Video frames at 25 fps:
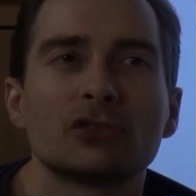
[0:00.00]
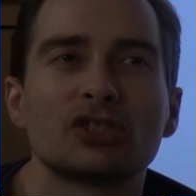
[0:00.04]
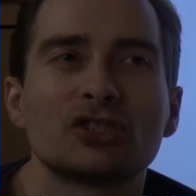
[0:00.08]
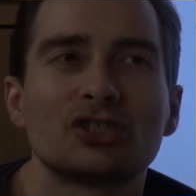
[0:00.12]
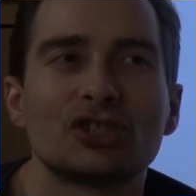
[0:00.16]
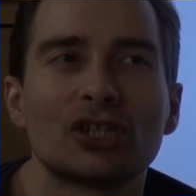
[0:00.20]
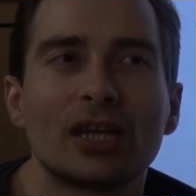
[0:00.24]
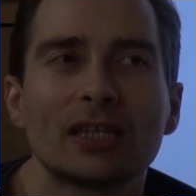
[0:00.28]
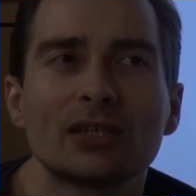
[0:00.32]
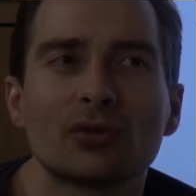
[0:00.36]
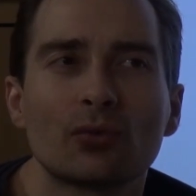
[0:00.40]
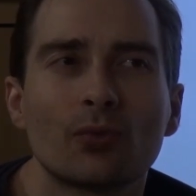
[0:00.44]

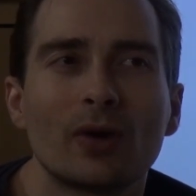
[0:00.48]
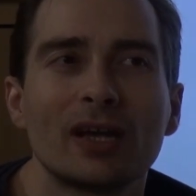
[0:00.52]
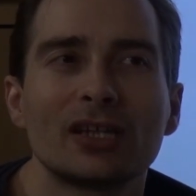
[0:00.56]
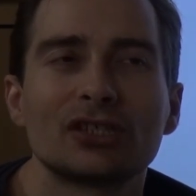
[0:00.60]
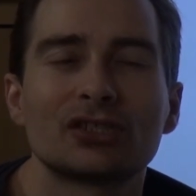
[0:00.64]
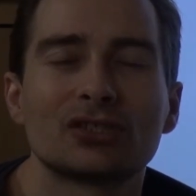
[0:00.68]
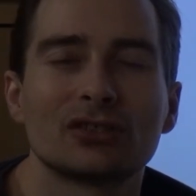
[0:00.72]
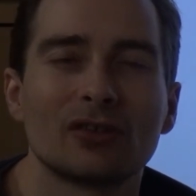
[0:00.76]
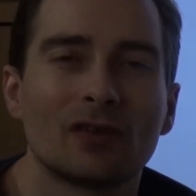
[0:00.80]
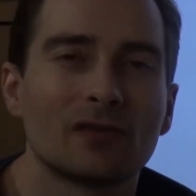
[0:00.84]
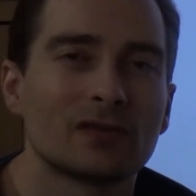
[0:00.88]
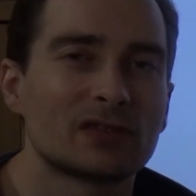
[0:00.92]

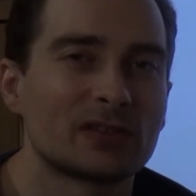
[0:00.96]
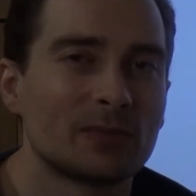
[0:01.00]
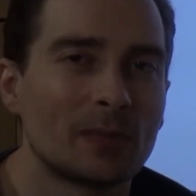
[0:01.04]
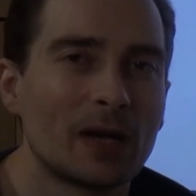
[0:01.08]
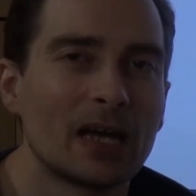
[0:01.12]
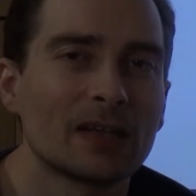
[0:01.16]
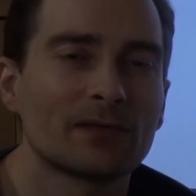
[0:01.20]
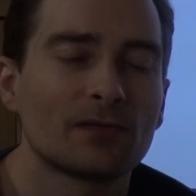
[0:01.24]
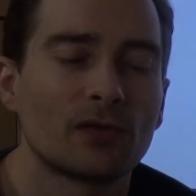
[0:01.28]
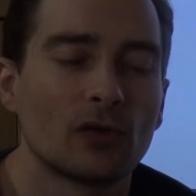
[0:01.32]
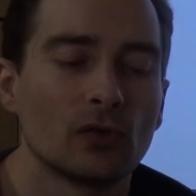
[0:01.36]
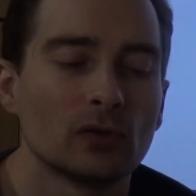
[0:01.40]
generation of
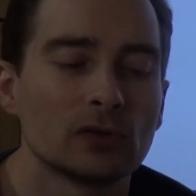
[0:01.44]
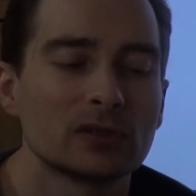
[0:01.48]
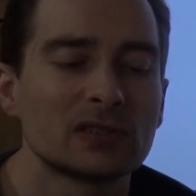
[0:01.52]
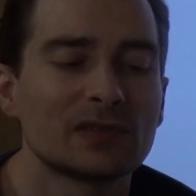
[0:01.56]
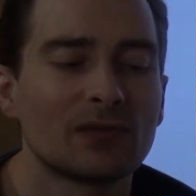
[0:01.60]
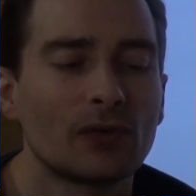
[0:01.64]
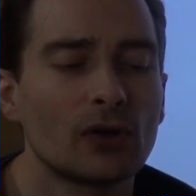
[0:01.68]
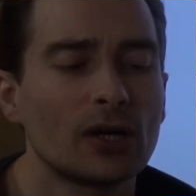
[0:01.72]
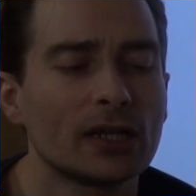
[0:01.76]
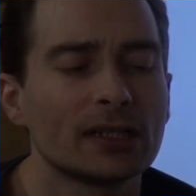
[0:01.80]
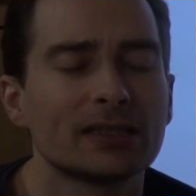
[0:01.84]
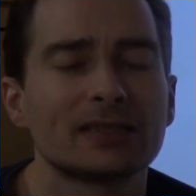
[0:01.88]
smartphones,
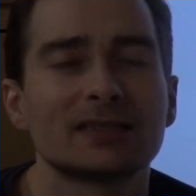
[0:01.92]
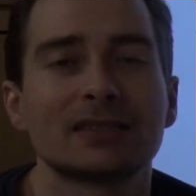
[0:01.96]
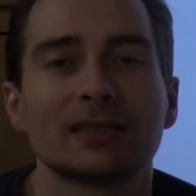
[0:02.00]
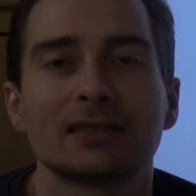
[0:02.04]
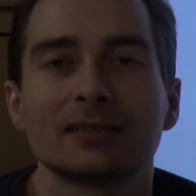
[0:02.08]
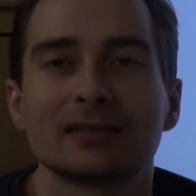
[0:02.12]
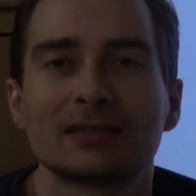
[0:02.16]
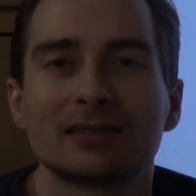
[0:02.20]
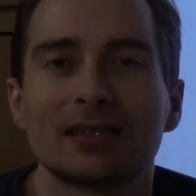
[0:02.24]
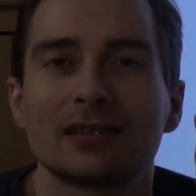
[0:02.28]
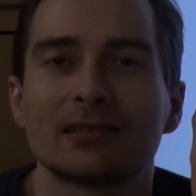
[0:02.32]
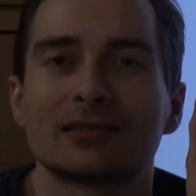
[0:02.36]
for
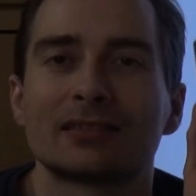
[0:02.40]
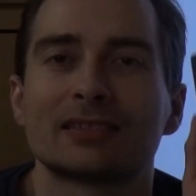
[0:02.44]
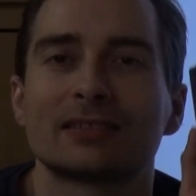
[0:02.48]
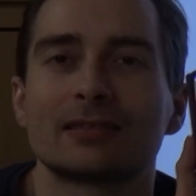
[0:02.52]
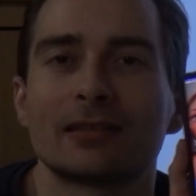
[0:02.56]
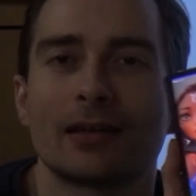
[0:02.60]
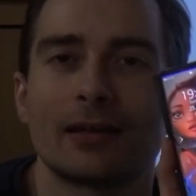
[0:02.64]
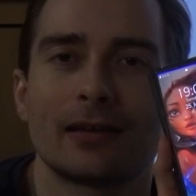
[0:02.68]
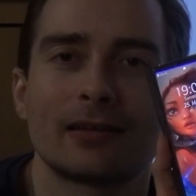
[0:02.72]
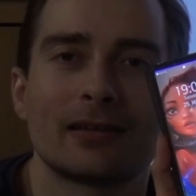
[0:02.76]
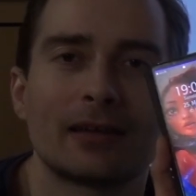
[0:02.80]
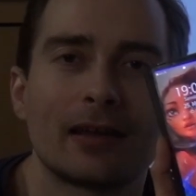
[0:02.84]
instance
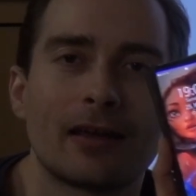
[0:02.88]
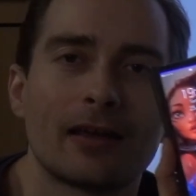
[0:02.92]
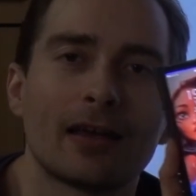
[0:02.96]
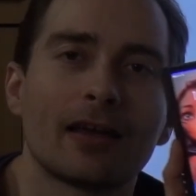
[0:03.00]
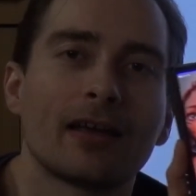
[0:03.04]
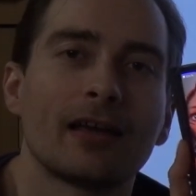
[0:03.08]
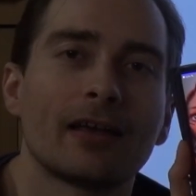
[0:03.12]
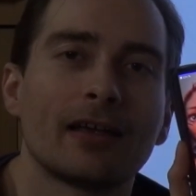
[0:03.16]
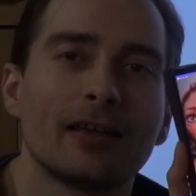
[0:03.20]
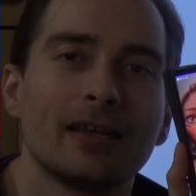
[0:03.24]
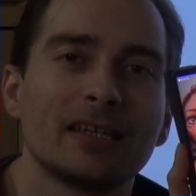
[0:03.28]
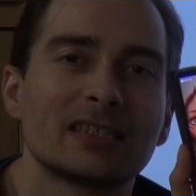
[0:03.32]
as
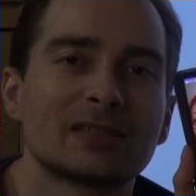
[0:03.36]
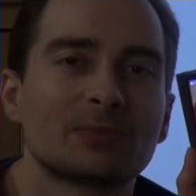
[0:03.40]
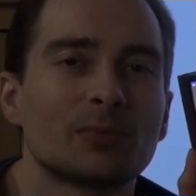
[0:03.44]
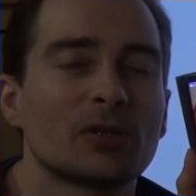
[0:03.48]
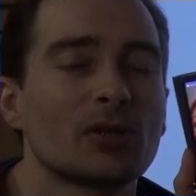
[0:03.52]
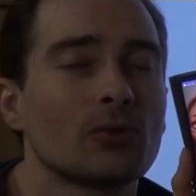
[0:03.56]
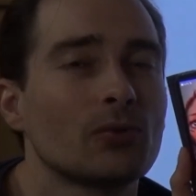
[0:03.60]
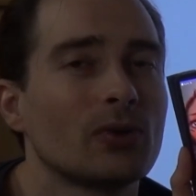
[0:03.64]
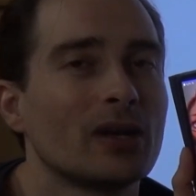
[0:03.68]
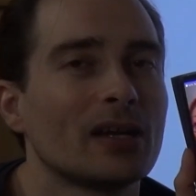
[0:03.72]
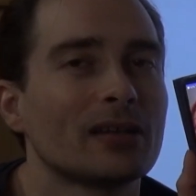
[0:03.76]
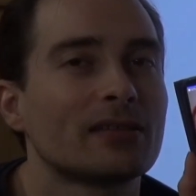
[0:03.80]

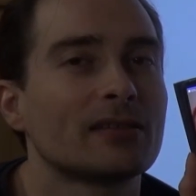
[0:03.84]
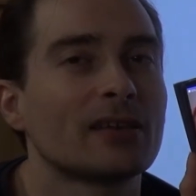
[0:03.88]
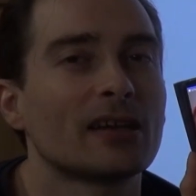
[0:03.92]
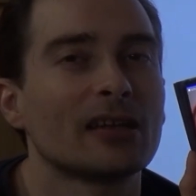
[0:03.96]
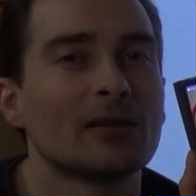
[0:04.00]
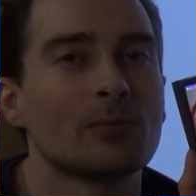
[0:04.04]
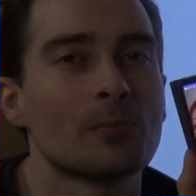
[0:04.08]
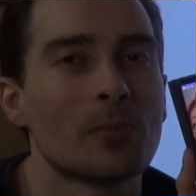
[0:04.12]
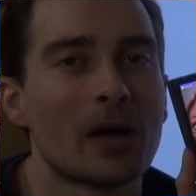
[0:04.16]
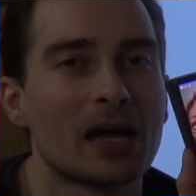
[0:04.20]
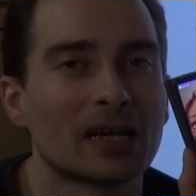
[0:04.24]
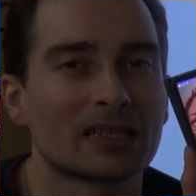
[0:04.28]
Xperia
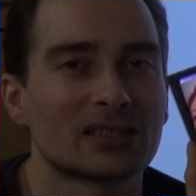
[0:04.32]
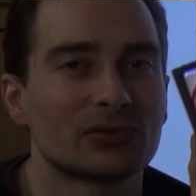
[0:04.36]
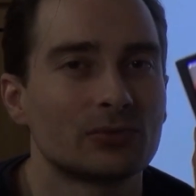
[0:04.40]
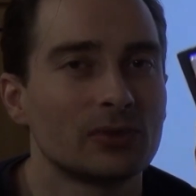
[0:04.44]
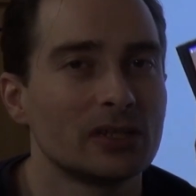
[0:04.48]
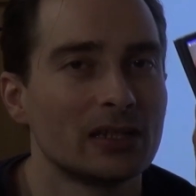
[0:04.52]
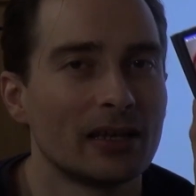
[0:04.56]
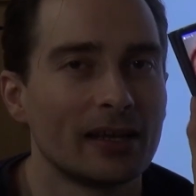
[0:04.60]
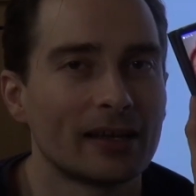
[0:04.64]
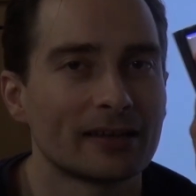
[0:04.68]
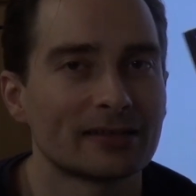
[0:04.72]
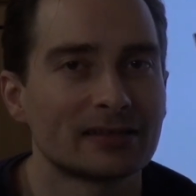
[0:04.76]
10 Mark
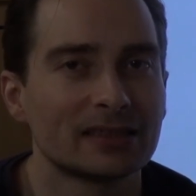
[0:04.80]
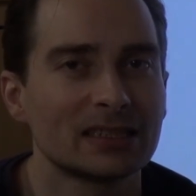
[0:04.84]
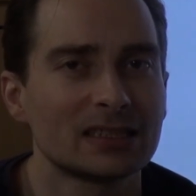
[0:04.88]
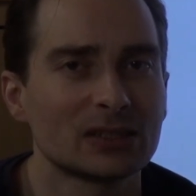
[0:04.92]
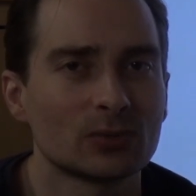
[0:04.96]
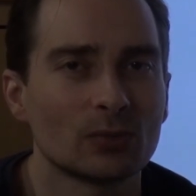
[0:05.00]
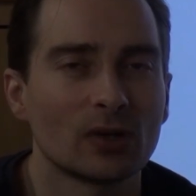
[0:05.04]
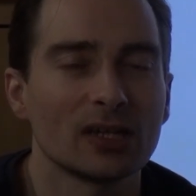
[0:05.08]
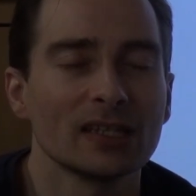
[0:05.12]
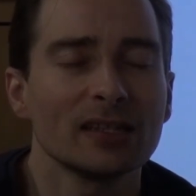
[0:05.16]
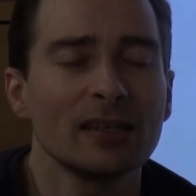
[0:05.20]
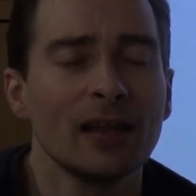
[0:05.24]
III like
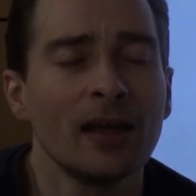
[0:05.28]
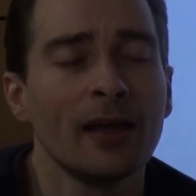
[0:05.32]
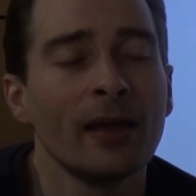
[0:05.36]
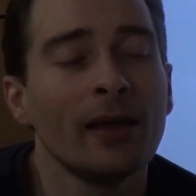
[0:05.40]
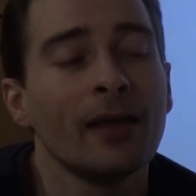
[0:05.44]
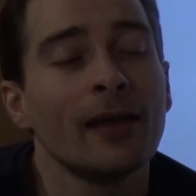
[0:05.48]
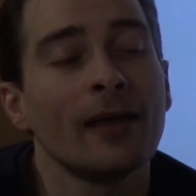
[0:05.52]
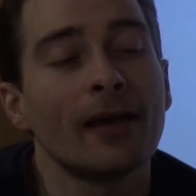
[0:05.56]
this one,